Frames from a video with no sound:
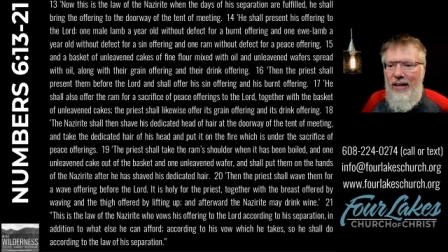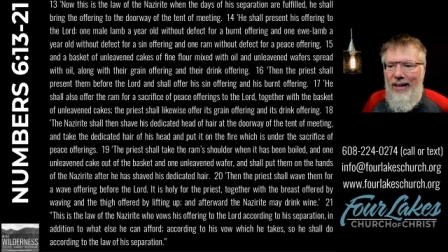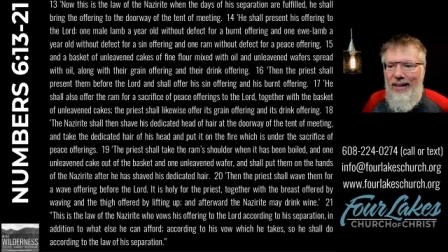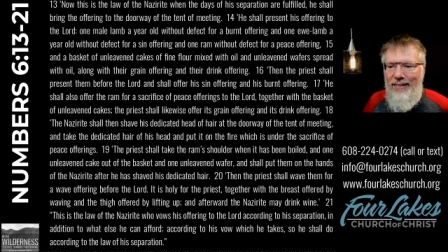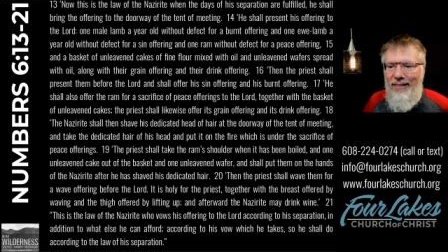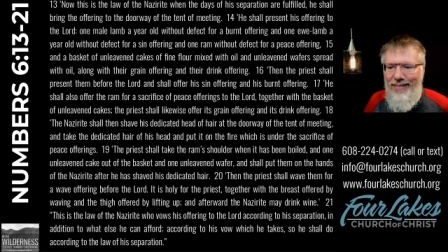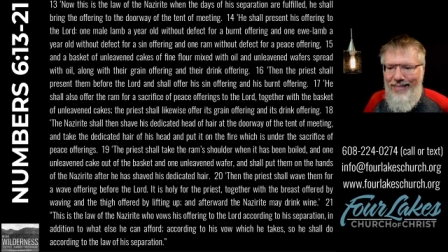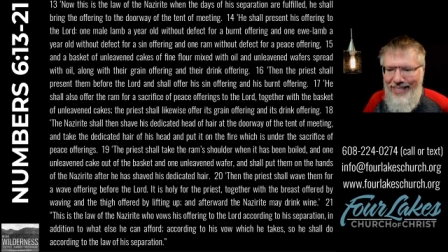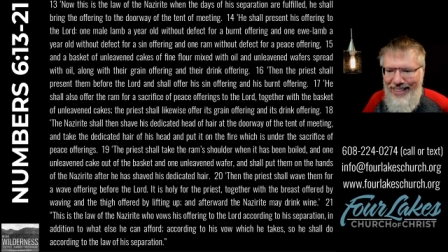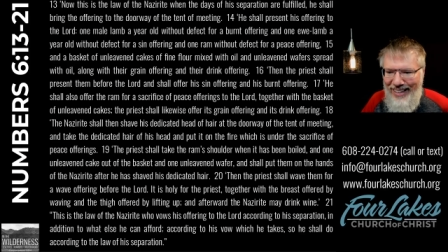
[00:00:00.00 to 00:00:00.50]

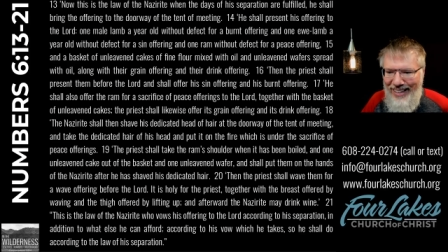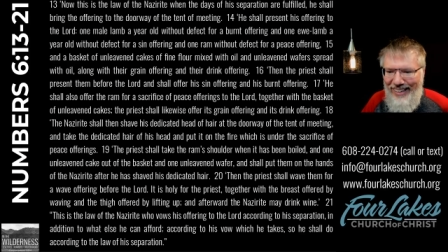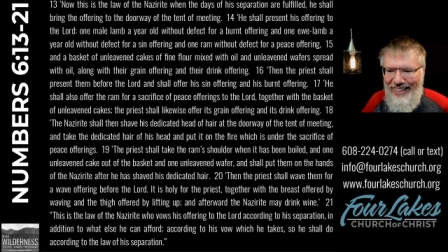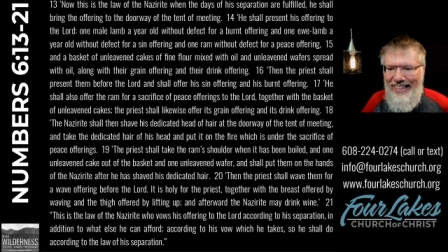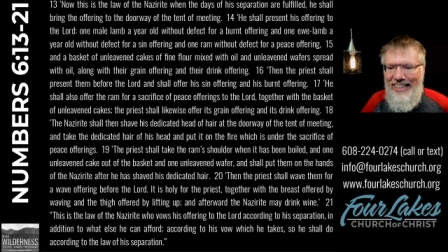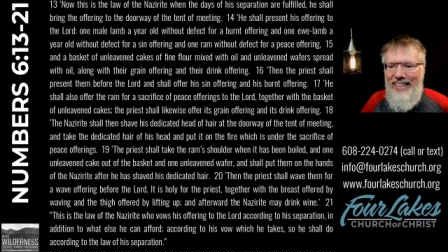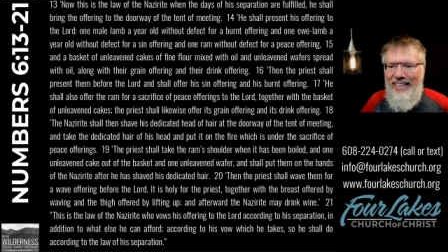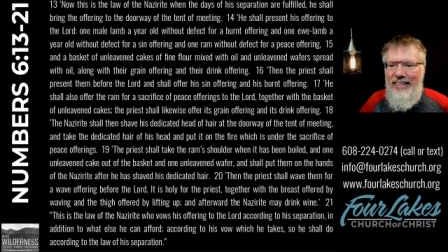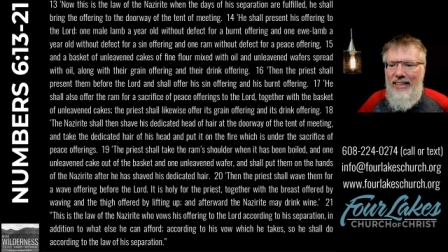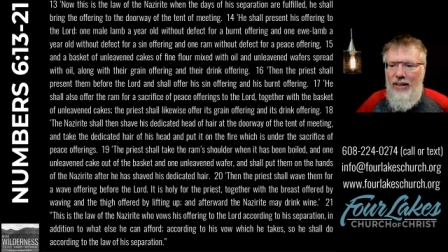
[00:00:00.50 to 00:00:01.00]
and then
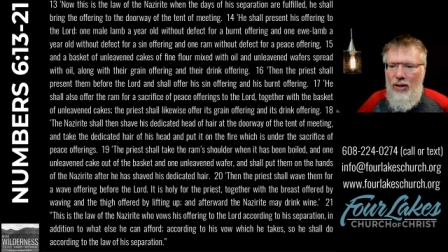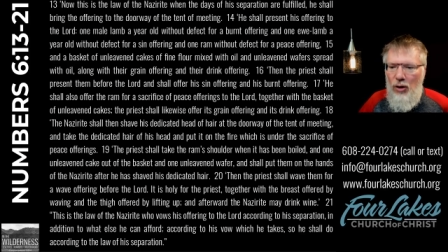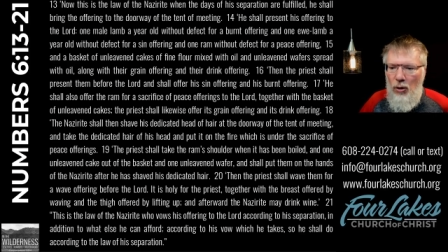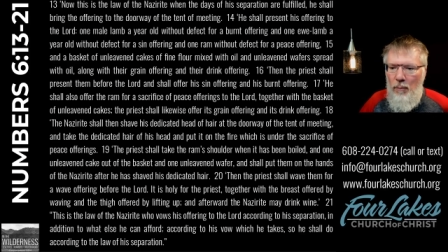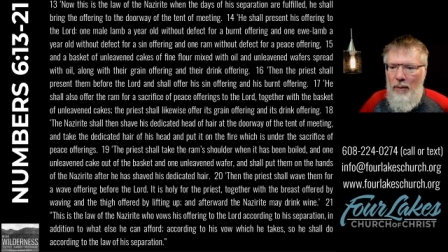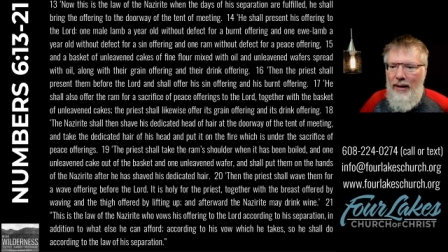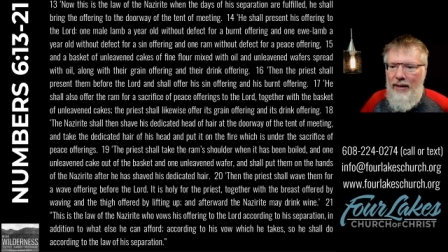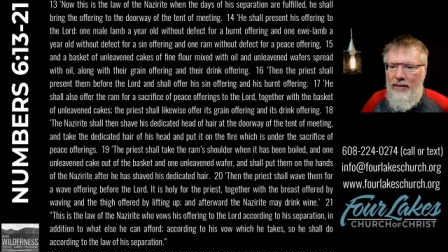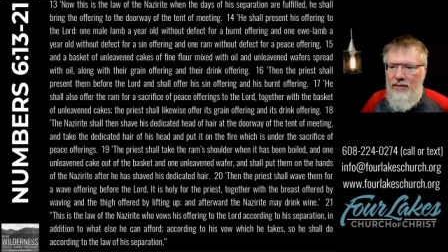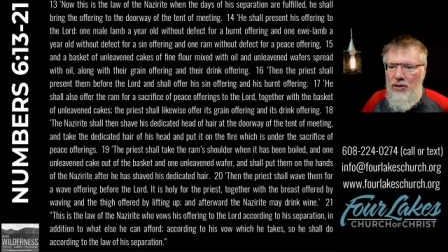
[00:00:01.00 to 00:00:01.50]
he can go
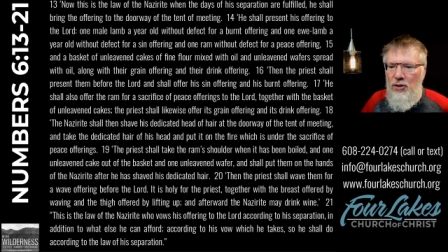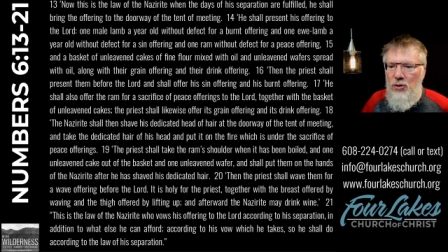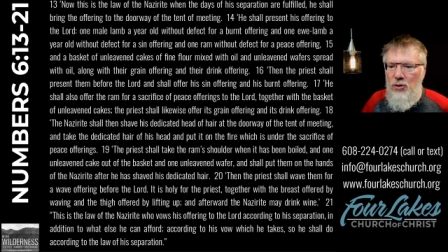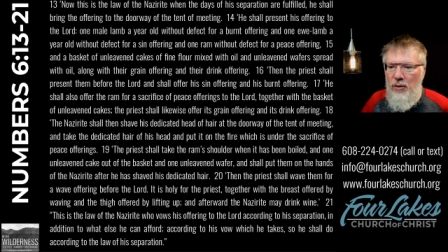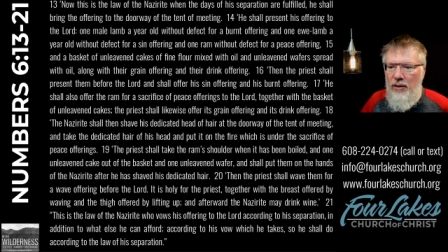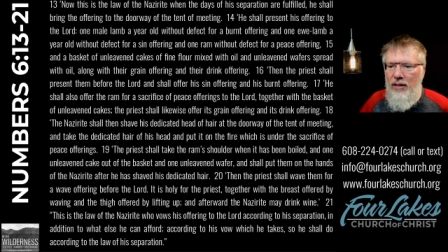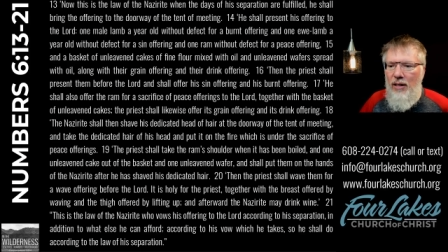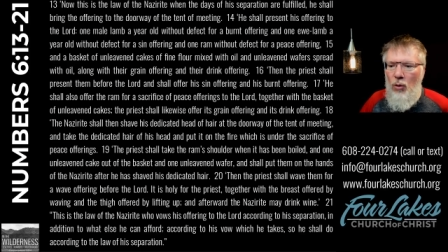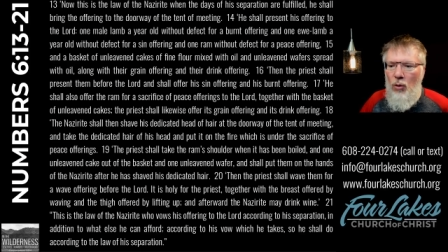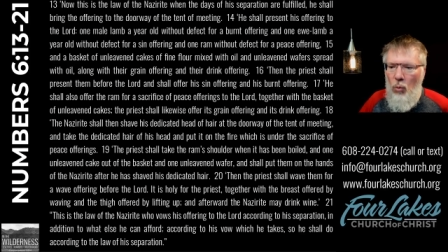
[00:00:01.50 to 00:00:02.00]
back to
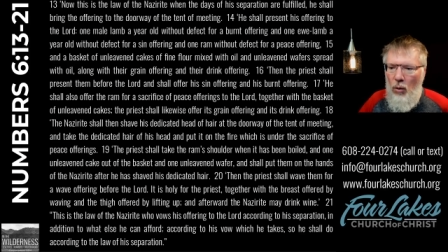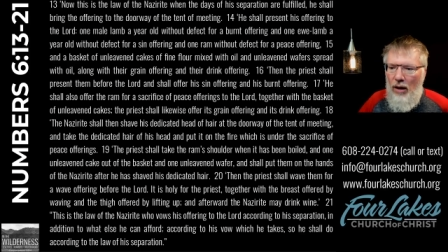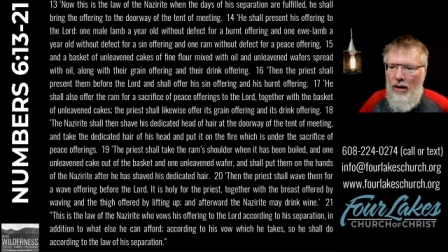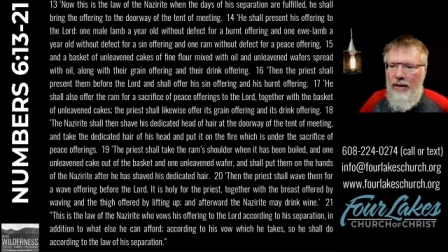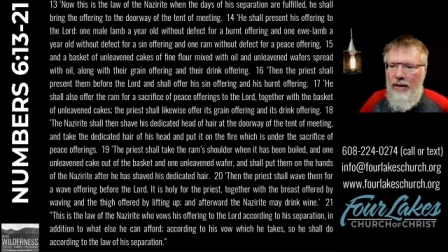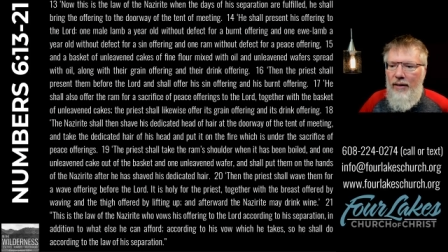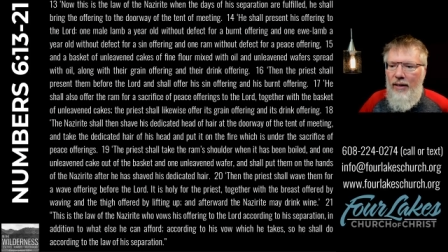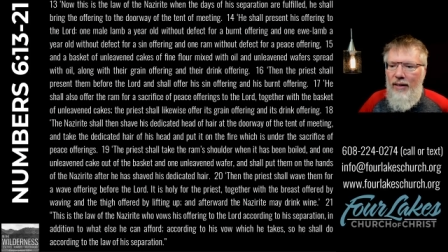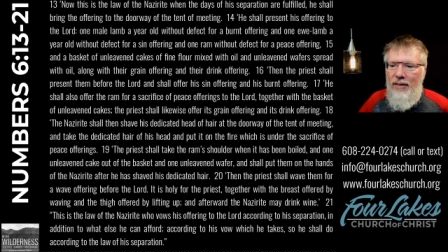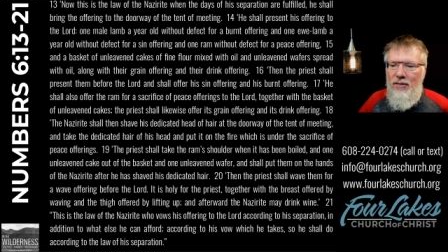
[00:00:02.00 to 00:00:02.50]
drinking
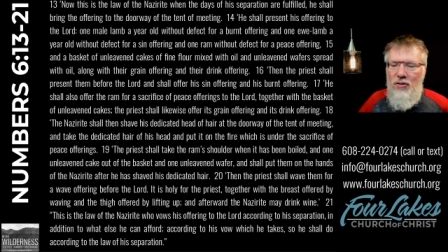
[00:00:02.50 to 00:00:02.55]
wine and